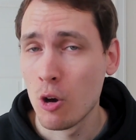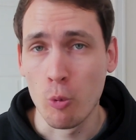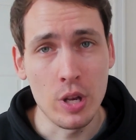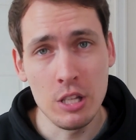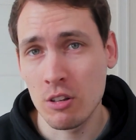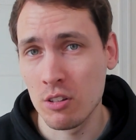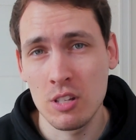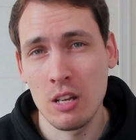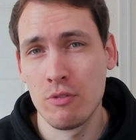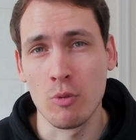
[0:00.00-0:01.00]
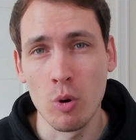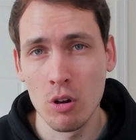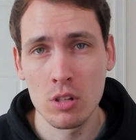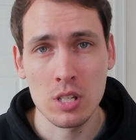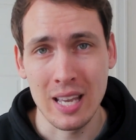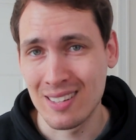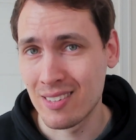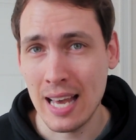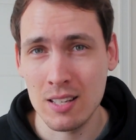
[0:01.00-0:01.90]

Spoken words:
We need to contend for Worlds. It's that